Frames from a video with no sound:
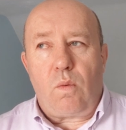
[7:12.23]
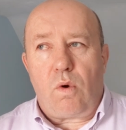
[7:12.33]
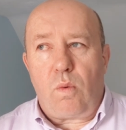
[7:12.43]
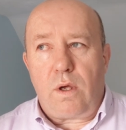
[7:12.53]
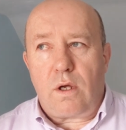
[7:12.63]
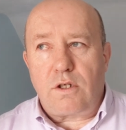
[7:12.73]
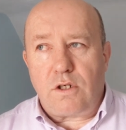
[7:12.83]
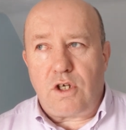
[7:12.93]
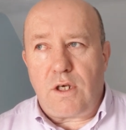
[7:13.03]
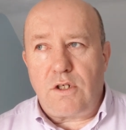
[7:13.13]
What we are
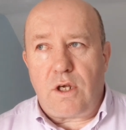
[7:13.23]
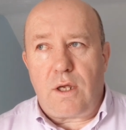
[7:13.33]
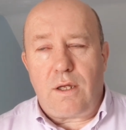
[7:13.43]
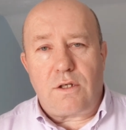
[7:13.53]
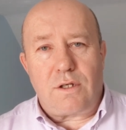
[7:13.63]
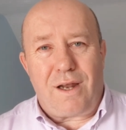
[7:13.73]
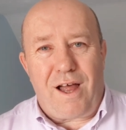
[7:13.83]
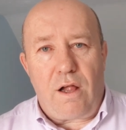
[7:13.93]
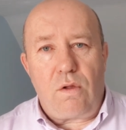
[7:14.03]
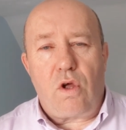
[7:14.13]
suggesting is an
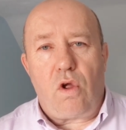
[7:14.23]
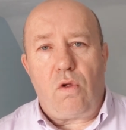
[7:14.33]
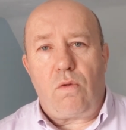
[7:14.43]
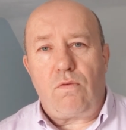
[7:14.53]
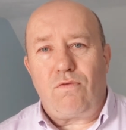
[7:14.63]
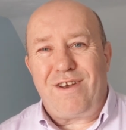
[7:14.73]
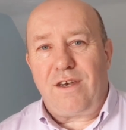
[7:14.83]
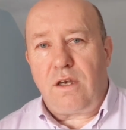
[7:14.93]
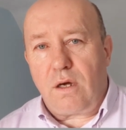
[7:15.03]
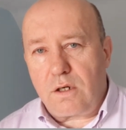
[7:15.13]
alcohol
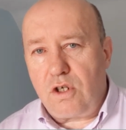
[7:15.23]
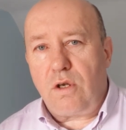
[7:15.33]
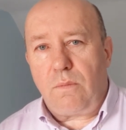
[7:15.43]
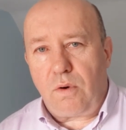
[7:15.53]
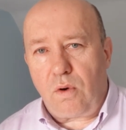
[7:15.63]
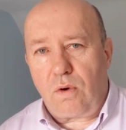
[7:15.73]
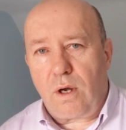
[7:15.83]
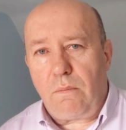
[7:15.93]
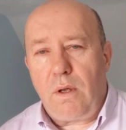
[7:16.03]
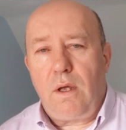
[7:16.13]
reduction
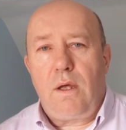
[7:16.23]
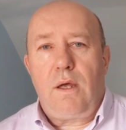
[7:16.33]
program